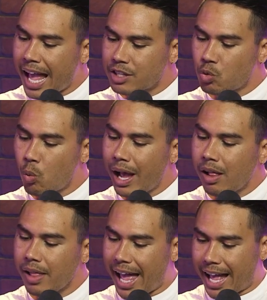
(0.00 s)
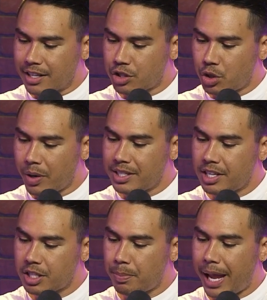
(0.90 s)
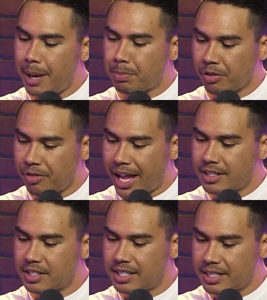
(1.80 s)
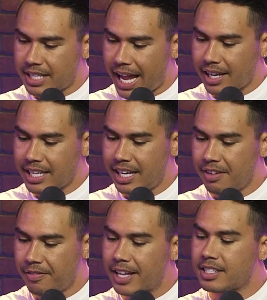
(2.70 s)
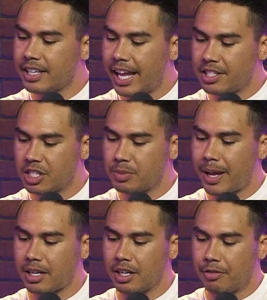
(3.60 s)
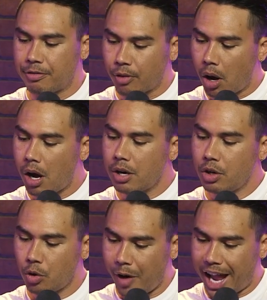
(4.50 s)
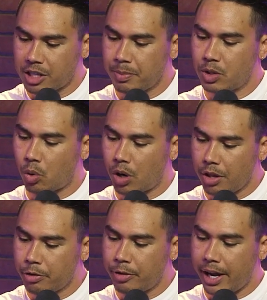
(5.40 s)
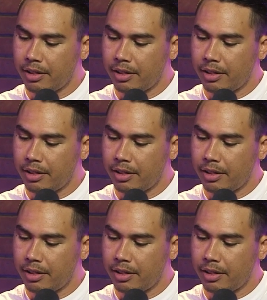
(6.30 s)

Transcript: as well as to anticipate, prevent, detect, and investigate suspected fraud, harassment, or other